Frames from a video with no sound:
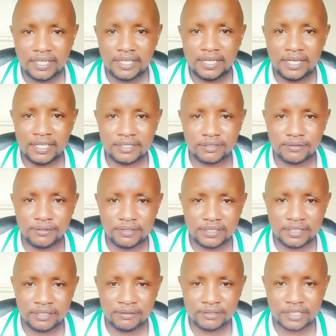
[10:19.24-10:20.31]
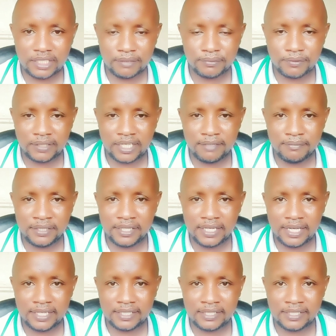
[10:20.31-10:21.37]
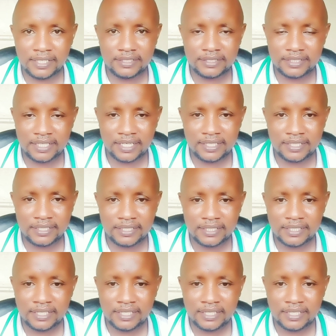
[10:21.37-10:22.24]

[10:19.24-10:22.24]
Let's continue subscribing, liking, and sharing,